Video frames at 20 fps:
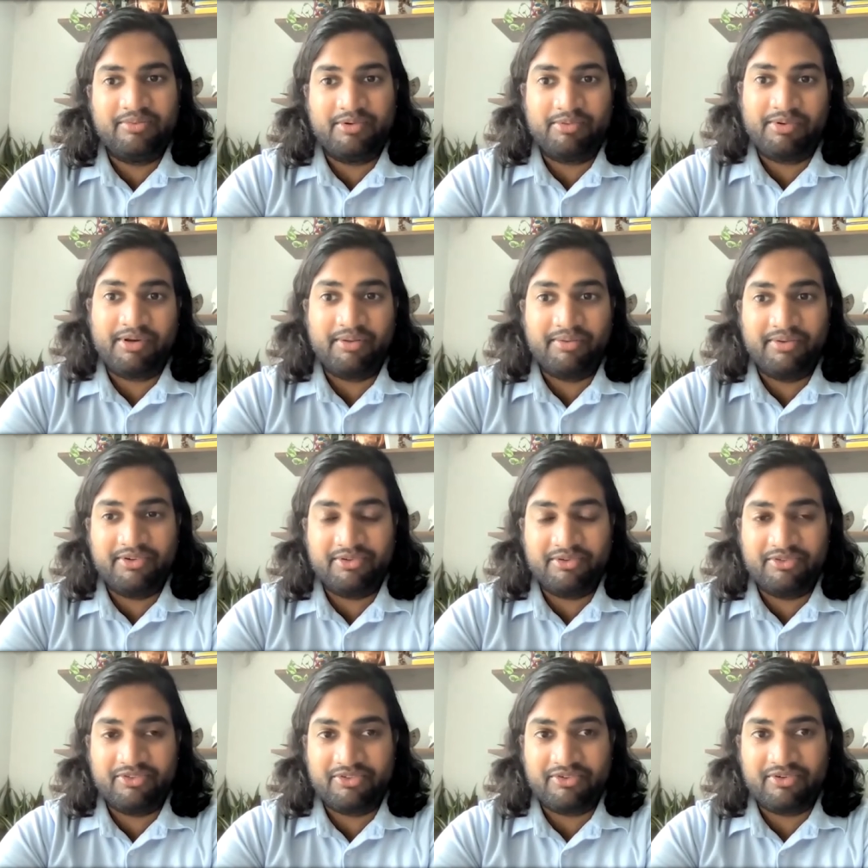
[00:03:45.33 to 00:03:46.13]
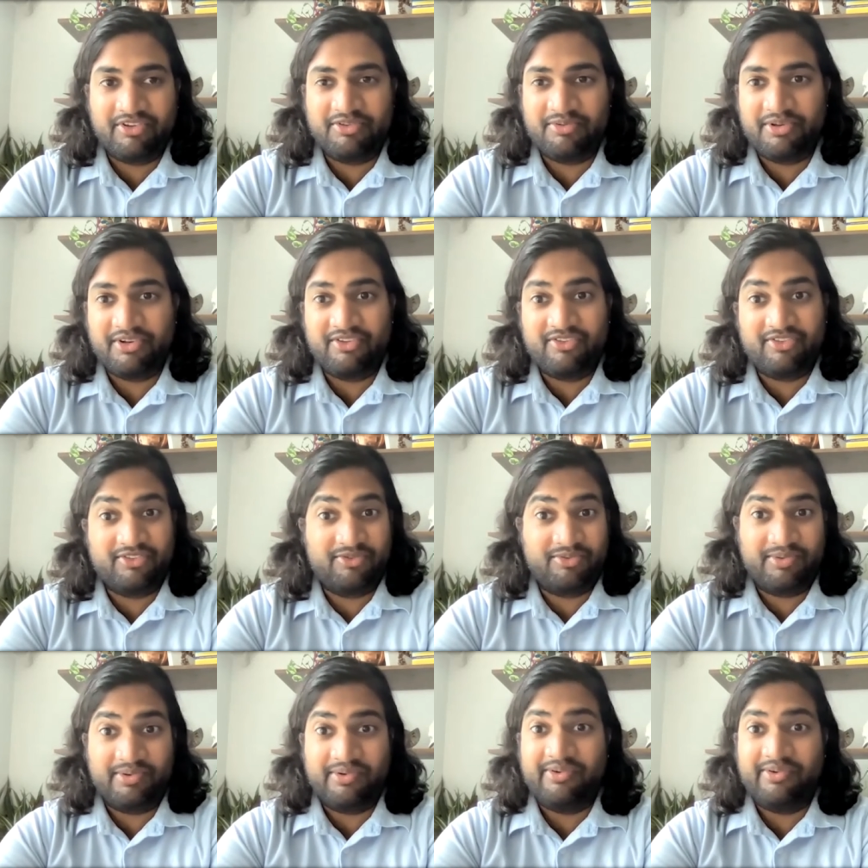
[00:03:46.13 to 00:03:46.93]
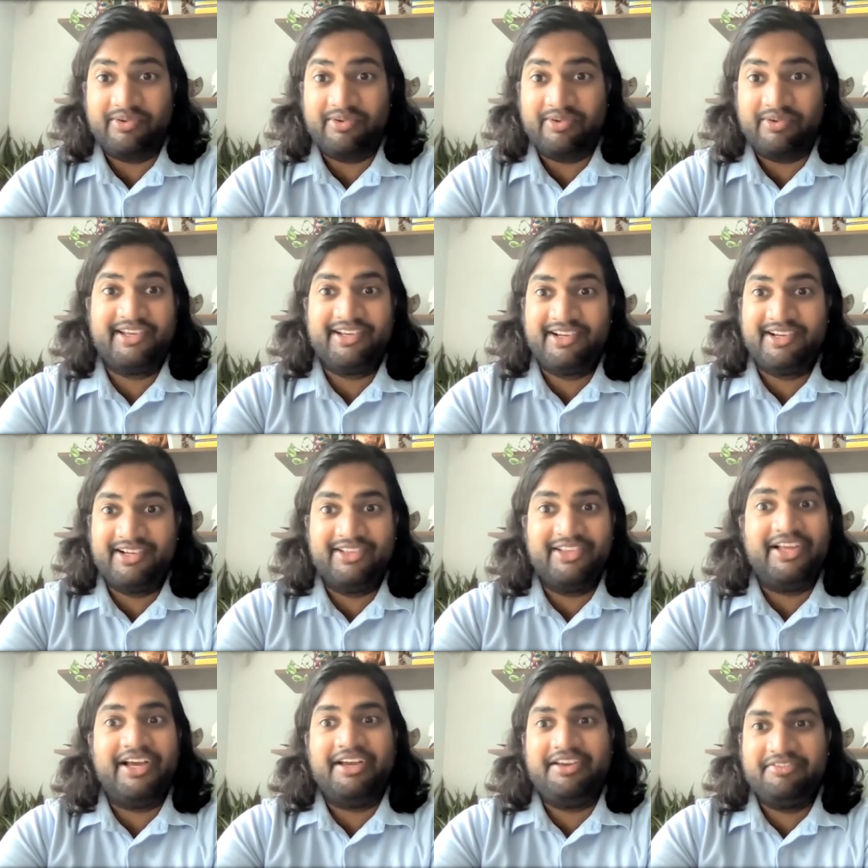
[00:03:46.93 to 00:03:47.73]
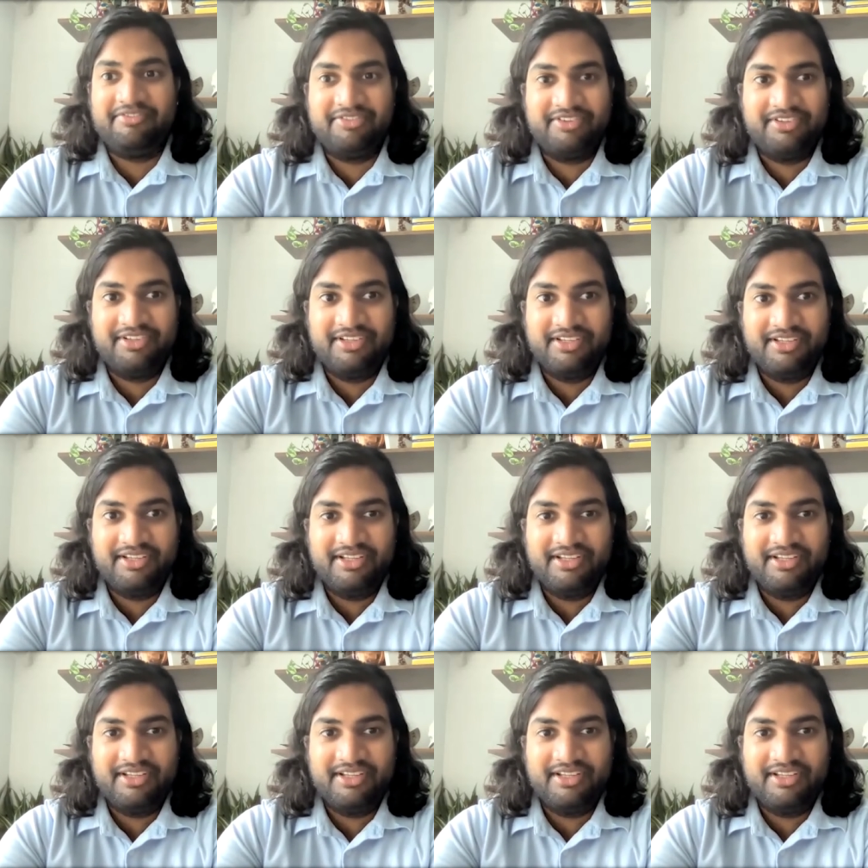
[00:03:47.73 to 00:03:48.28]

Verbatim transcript: And we're probably told stories about it since we were like alive.